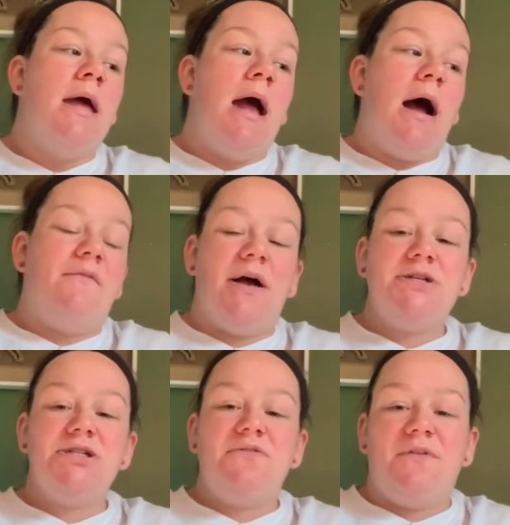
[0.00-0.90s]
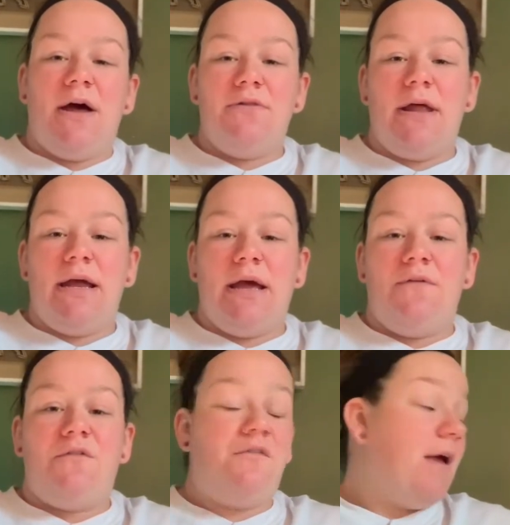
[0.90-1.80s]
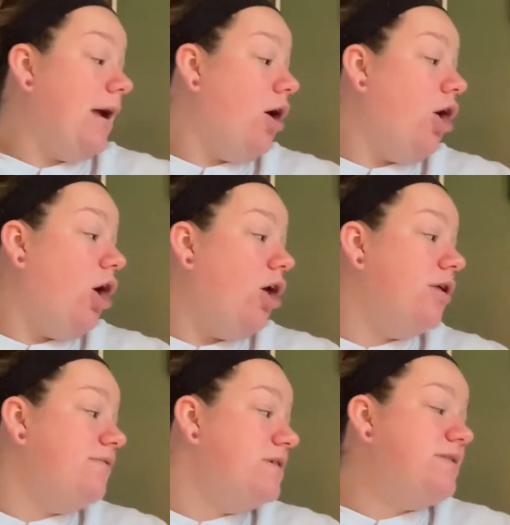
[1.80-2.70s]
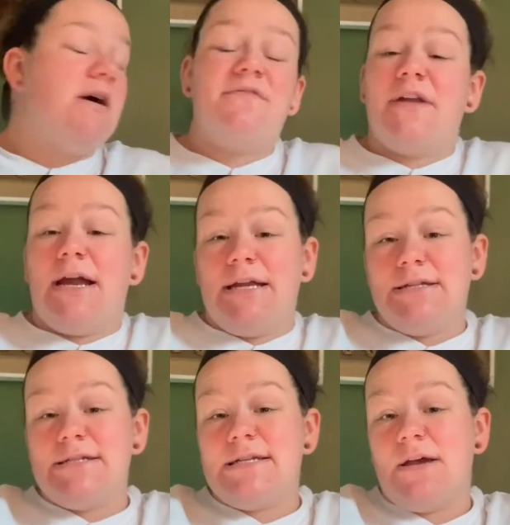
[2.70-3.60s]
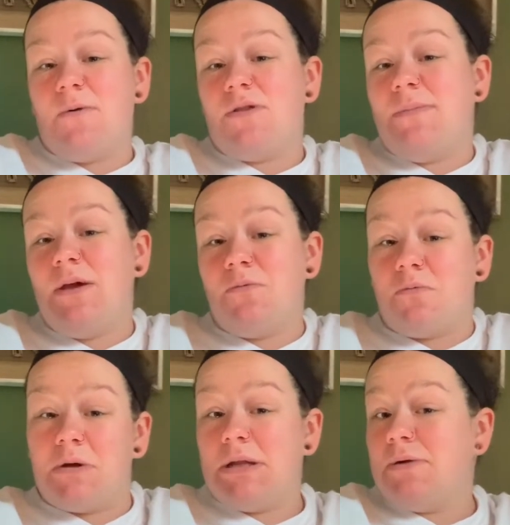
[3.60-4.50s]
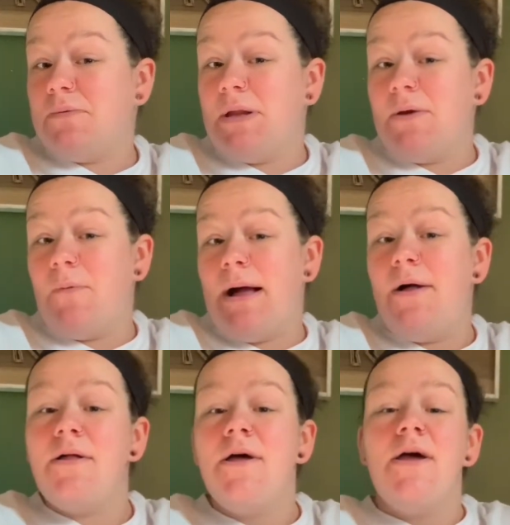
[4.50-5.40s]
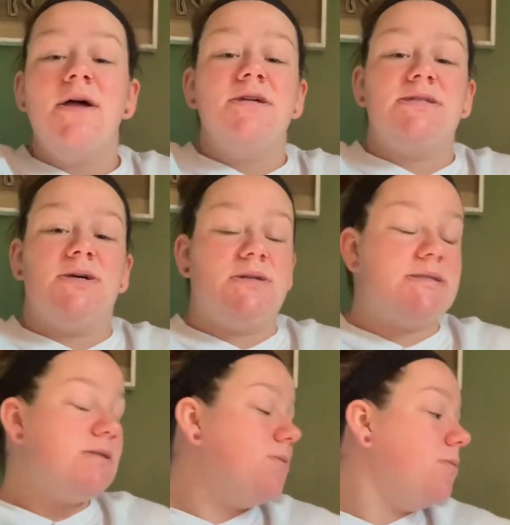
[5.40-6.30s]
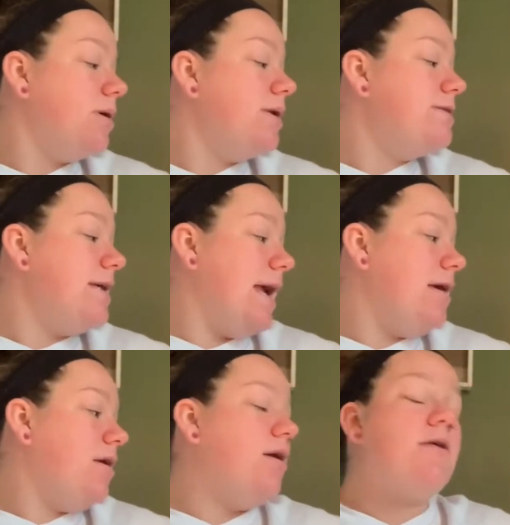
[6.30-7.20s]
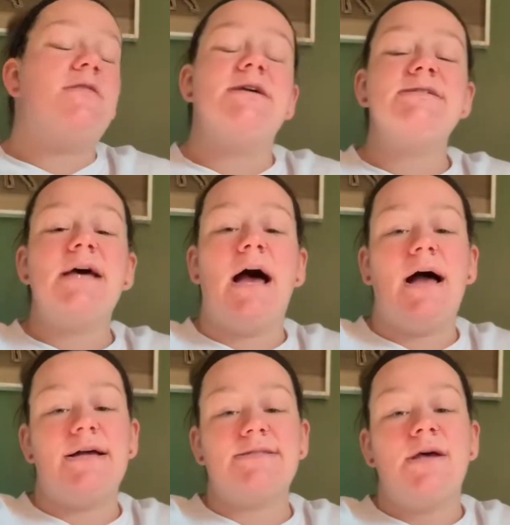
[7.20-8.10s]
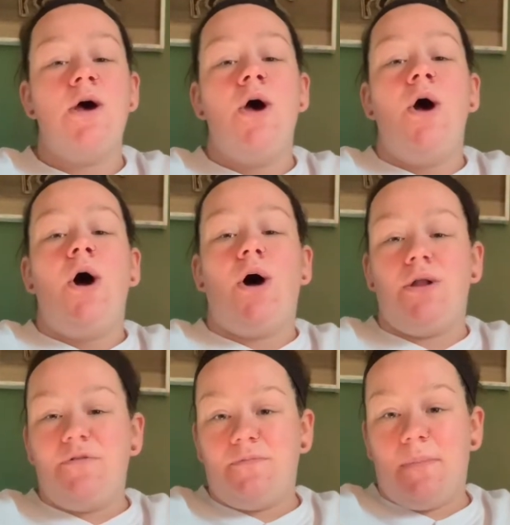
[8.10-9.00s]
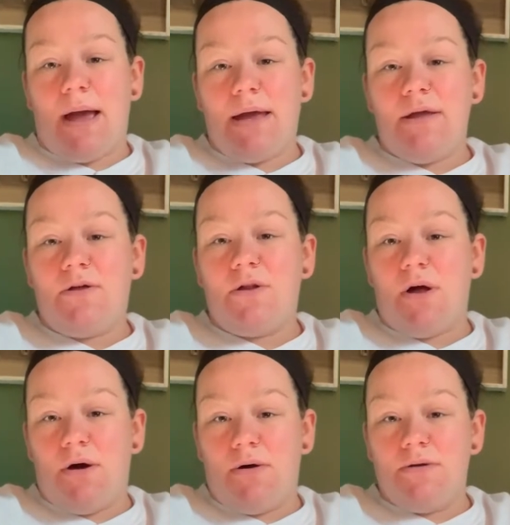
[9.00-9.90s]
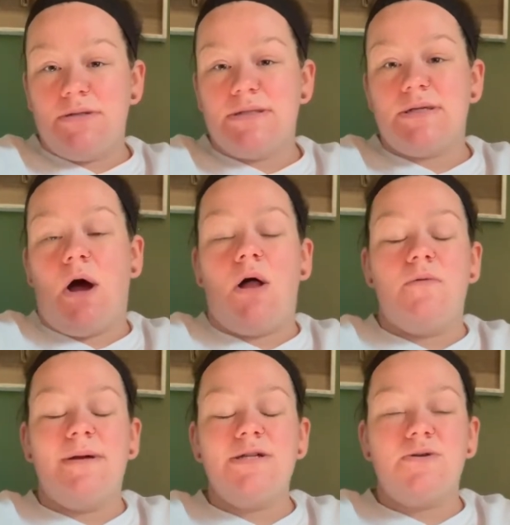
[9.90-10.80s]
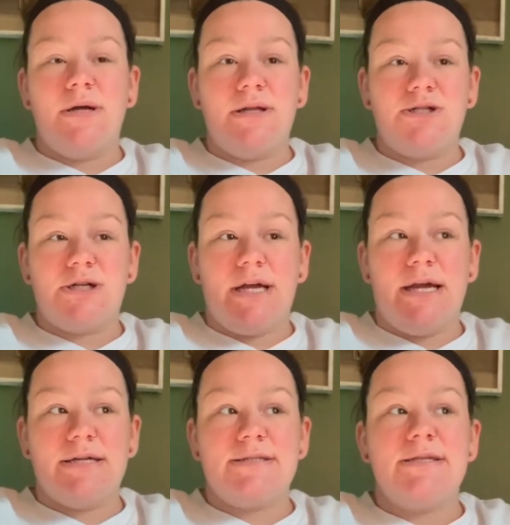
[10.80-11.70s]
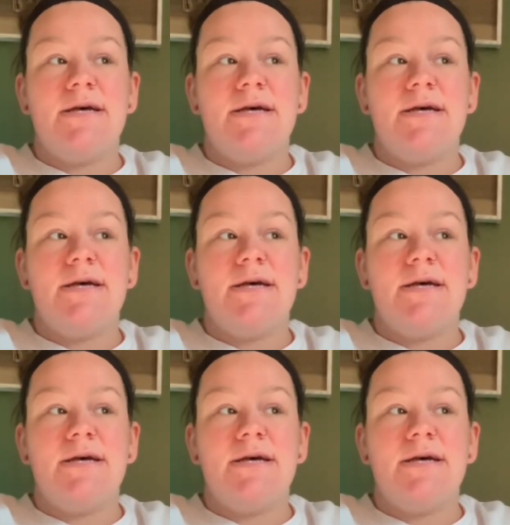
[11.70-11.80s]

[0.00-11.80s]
I've actually found that it fit all of the stuff that I need to take with me really, really well. So this is what we're going to take. This has all of my clothes, all of my toiletries,